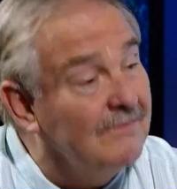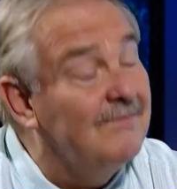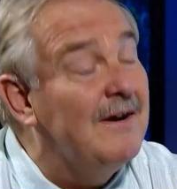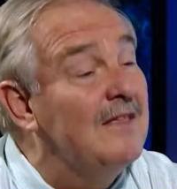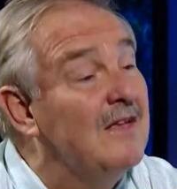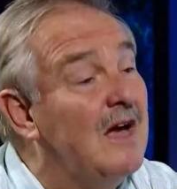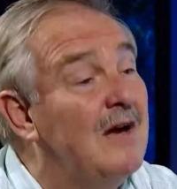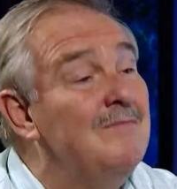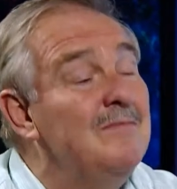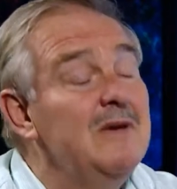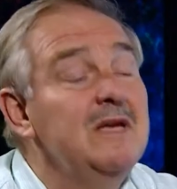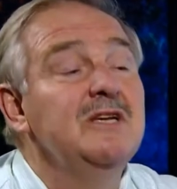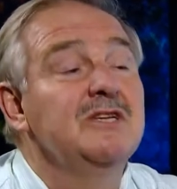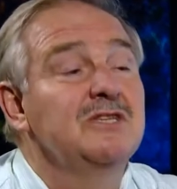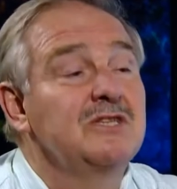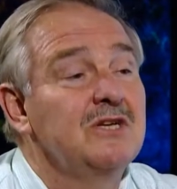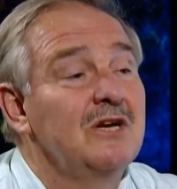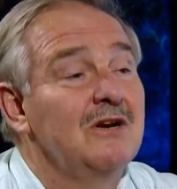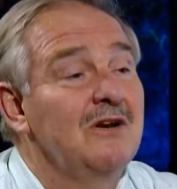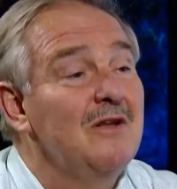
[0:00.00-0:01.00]
The fact that a
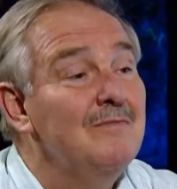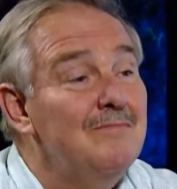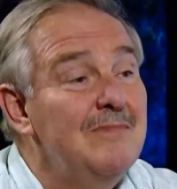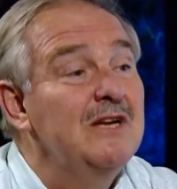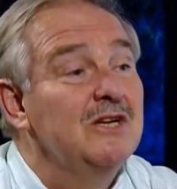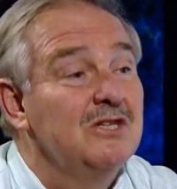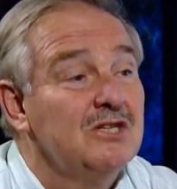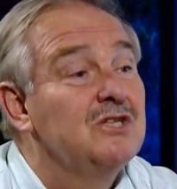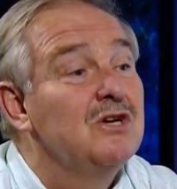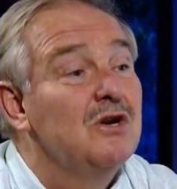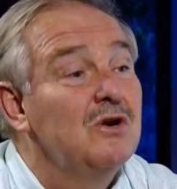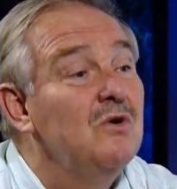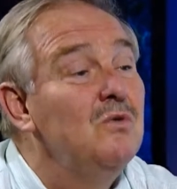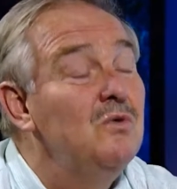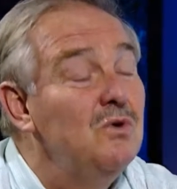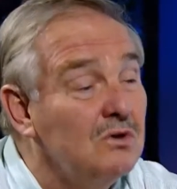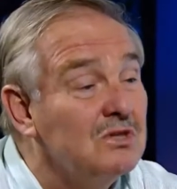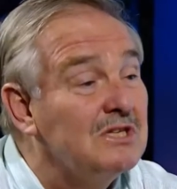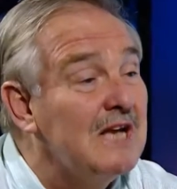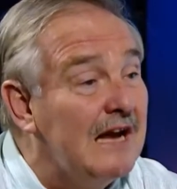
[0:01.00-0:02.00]
minister, the minister who
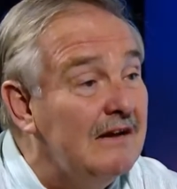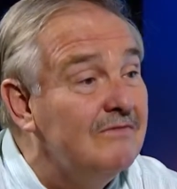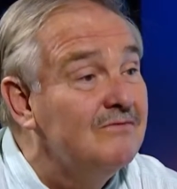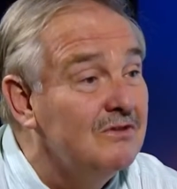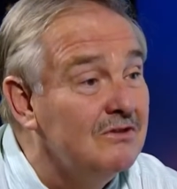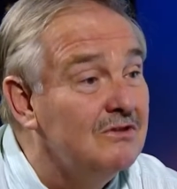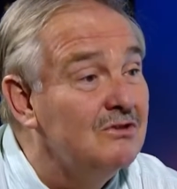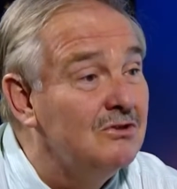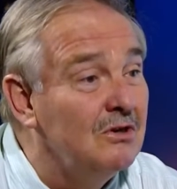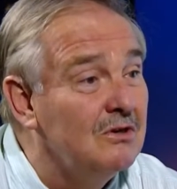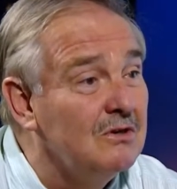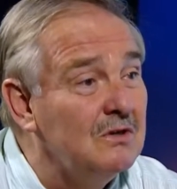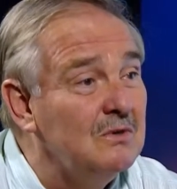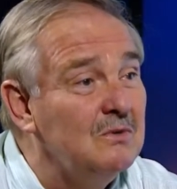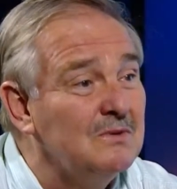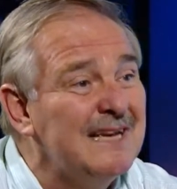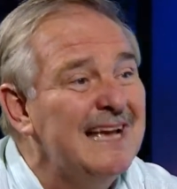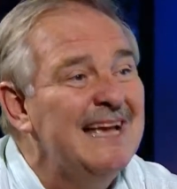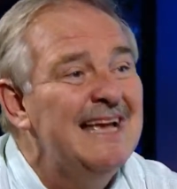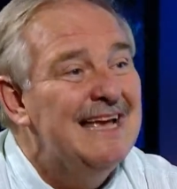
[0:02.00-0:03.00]
looks after the drug
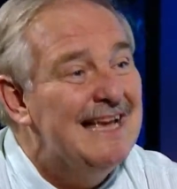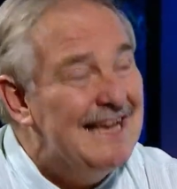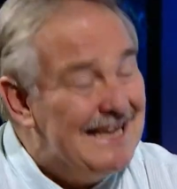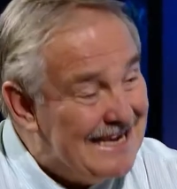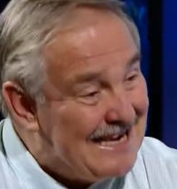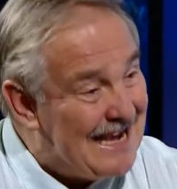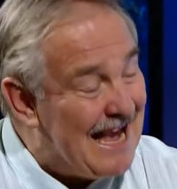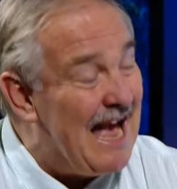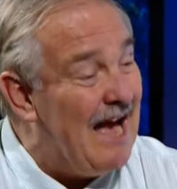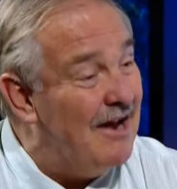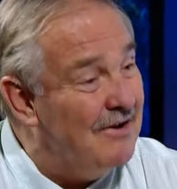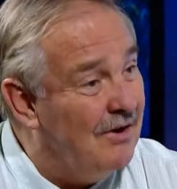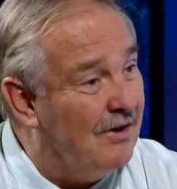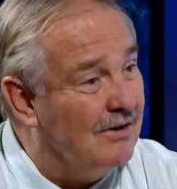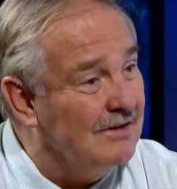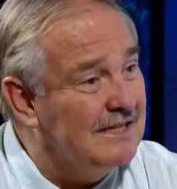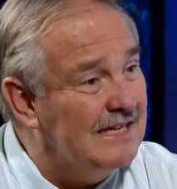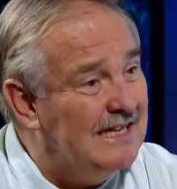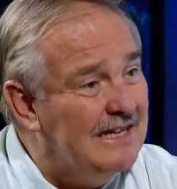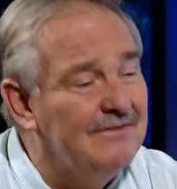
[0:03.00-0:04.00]
laws,
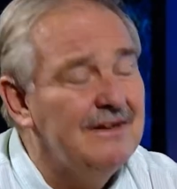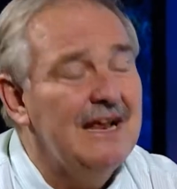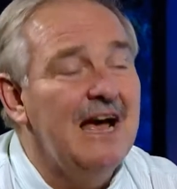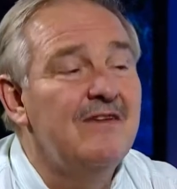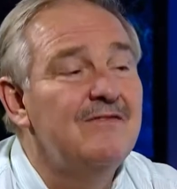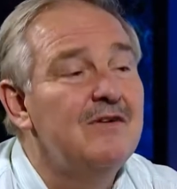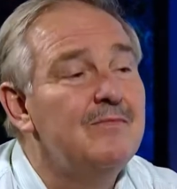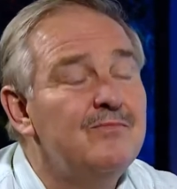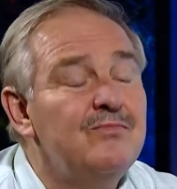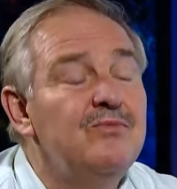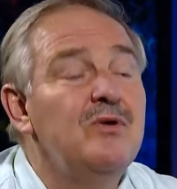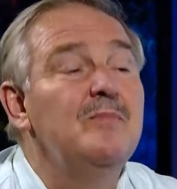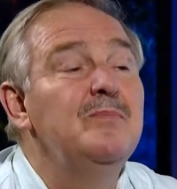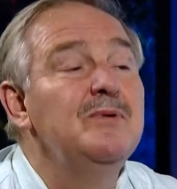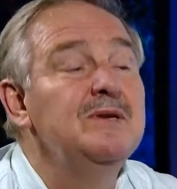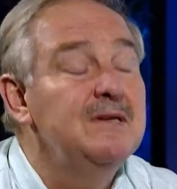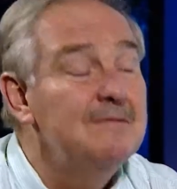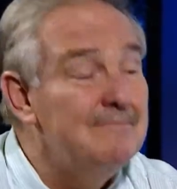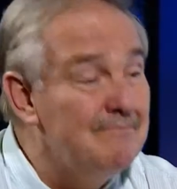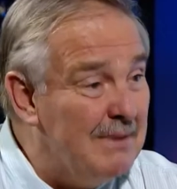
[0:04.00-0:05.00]
cannot even have a
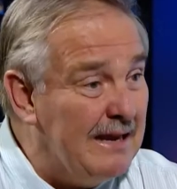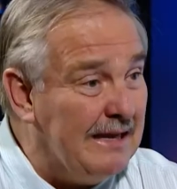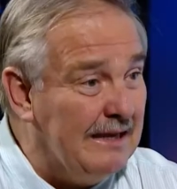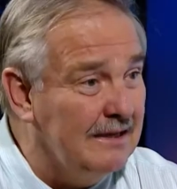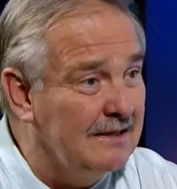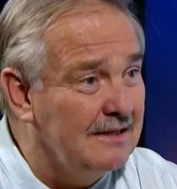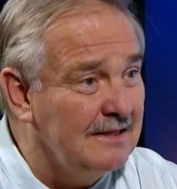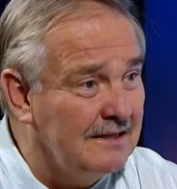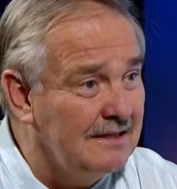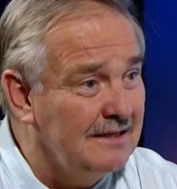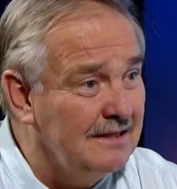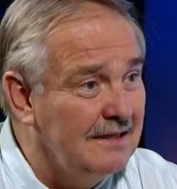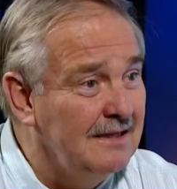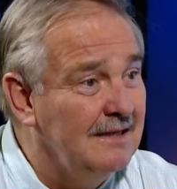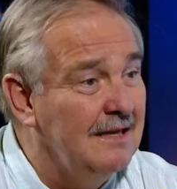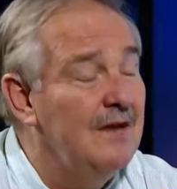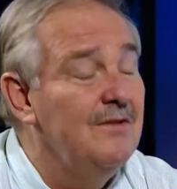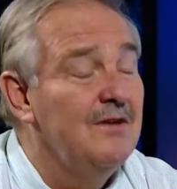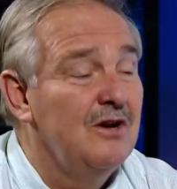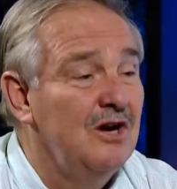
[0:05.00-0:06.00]
proper debate
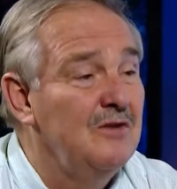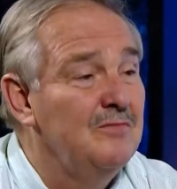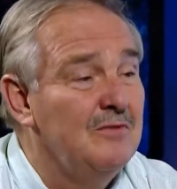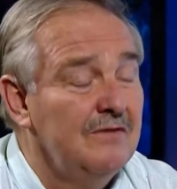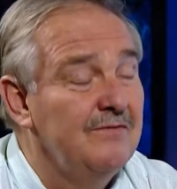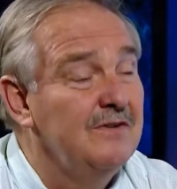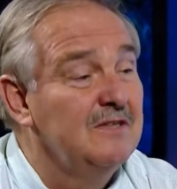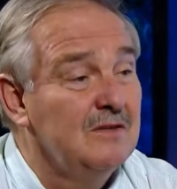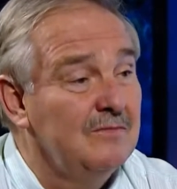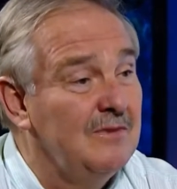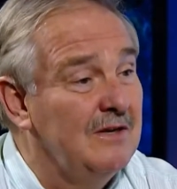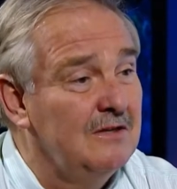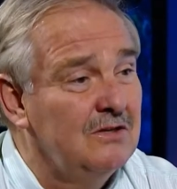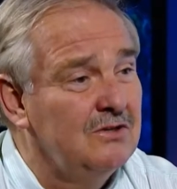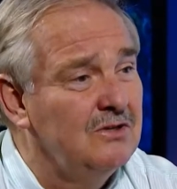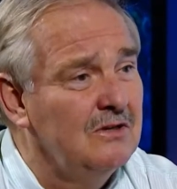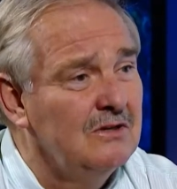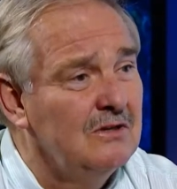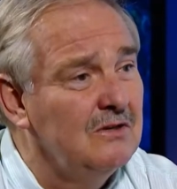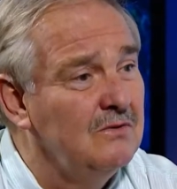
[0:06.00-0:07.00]
in the Home Office about the
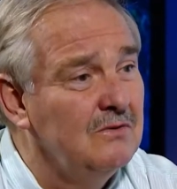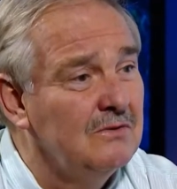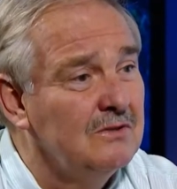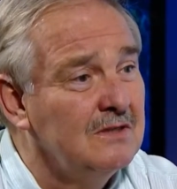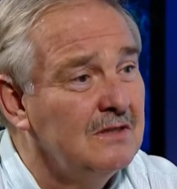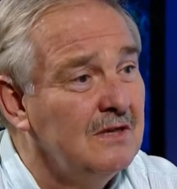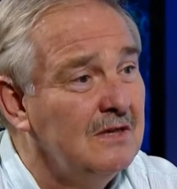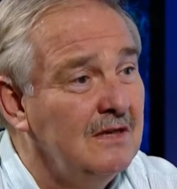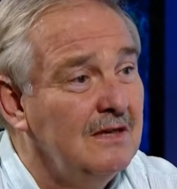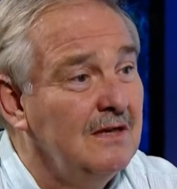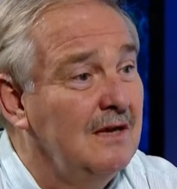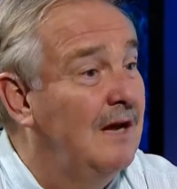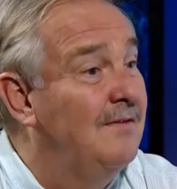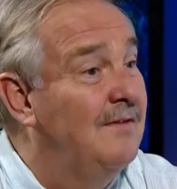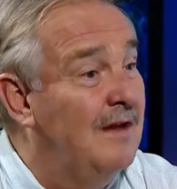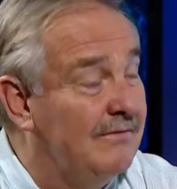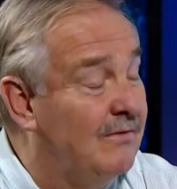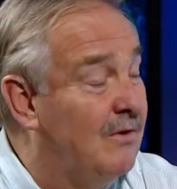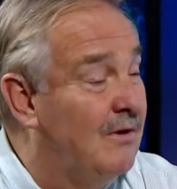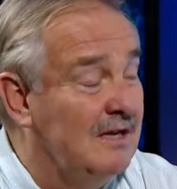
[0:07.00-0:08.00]
drug laws
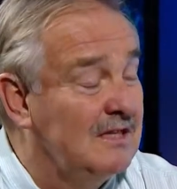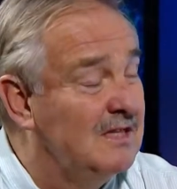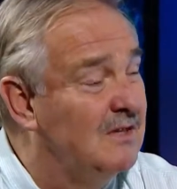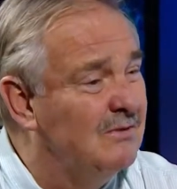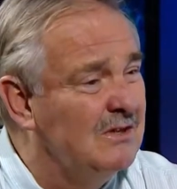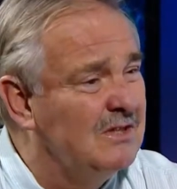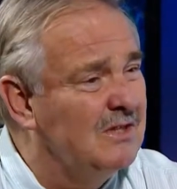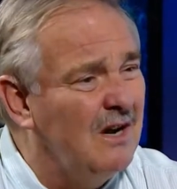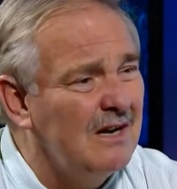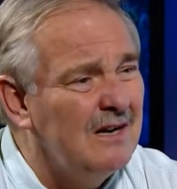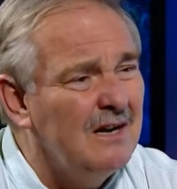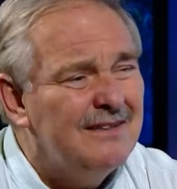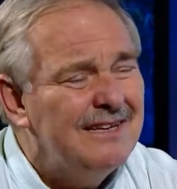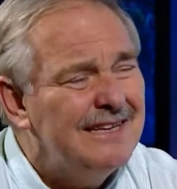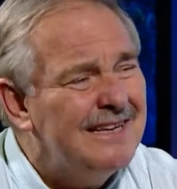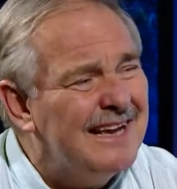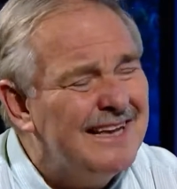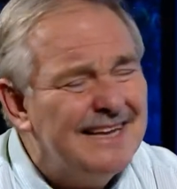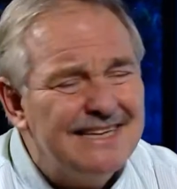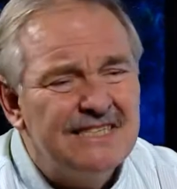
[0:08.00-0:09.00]
and therefore has to resign. I
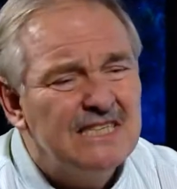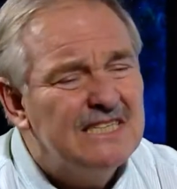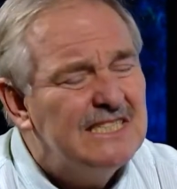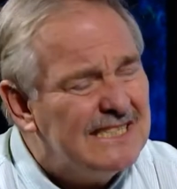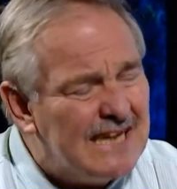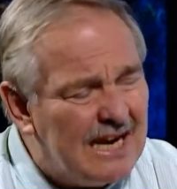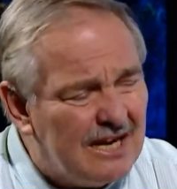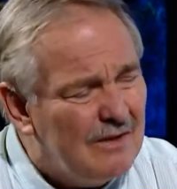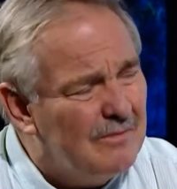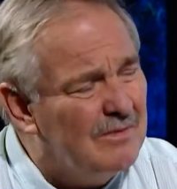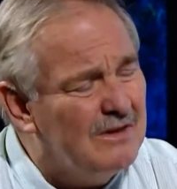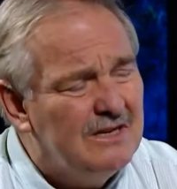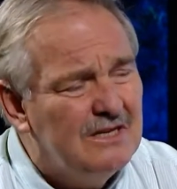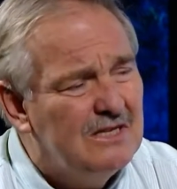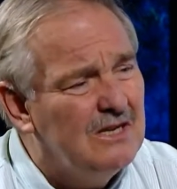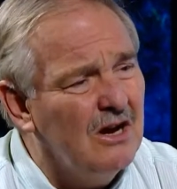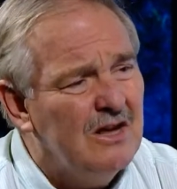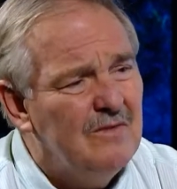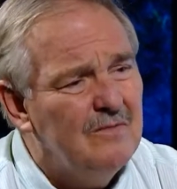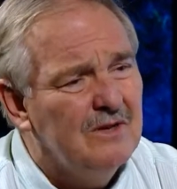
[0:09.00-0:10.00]
think that, that's a terrible
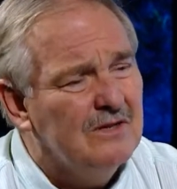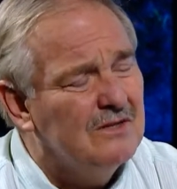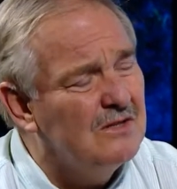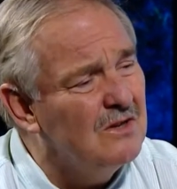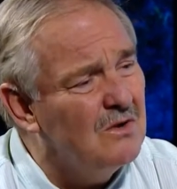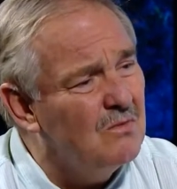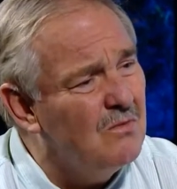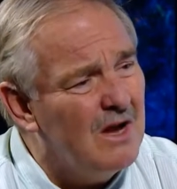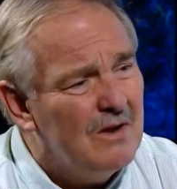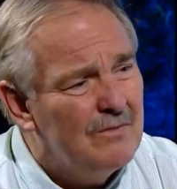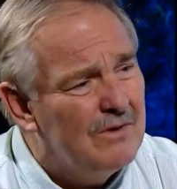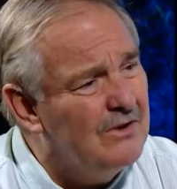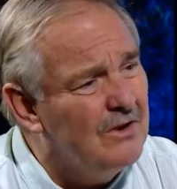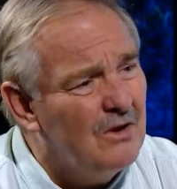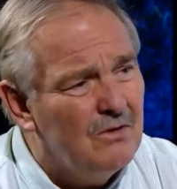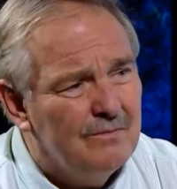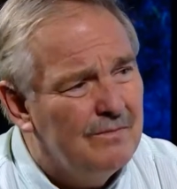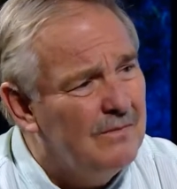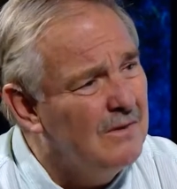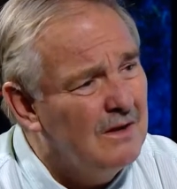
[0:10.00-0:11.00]
indictment of the way we
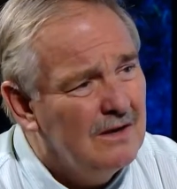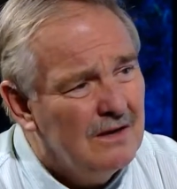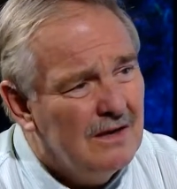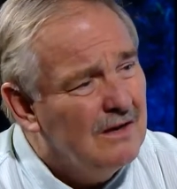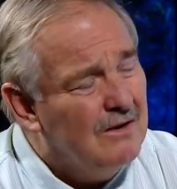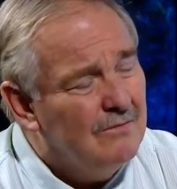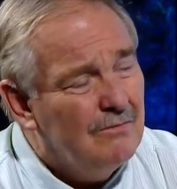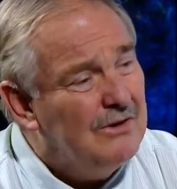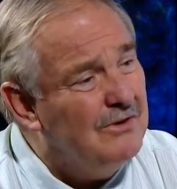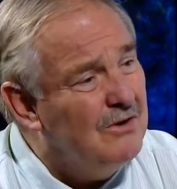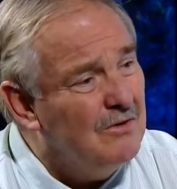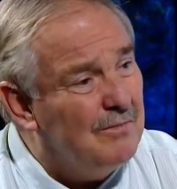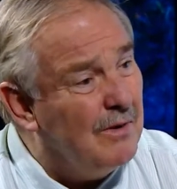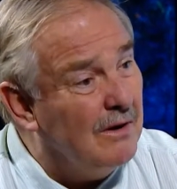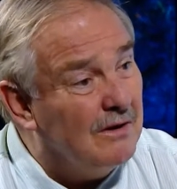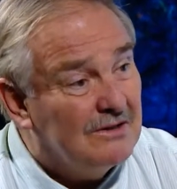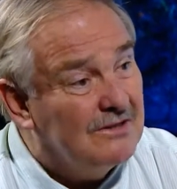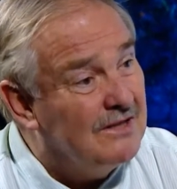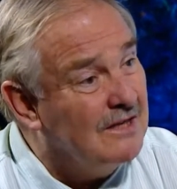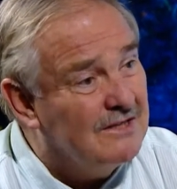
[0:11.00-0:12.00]
do, we do
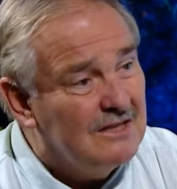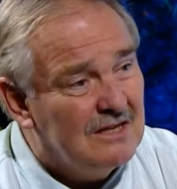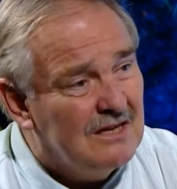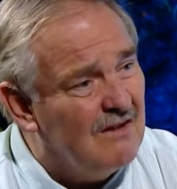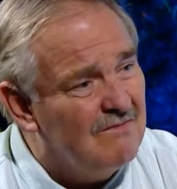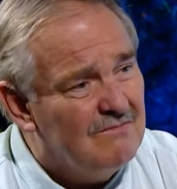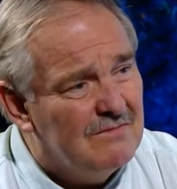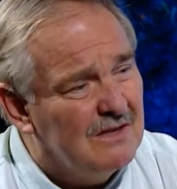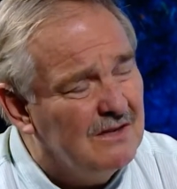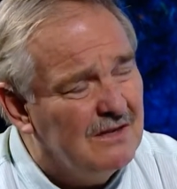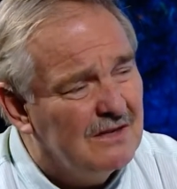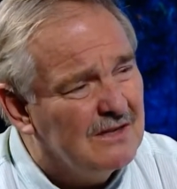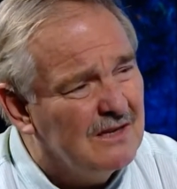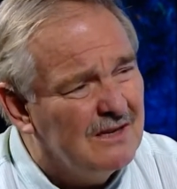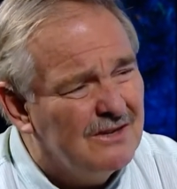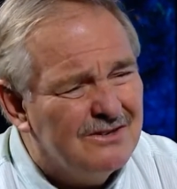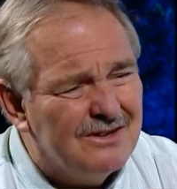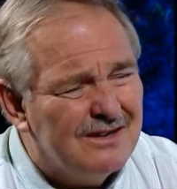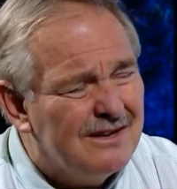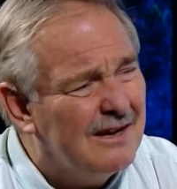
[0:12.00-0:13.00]
politics and government in this
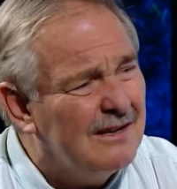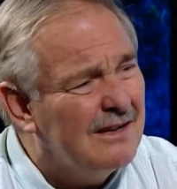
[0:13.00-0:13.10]
country.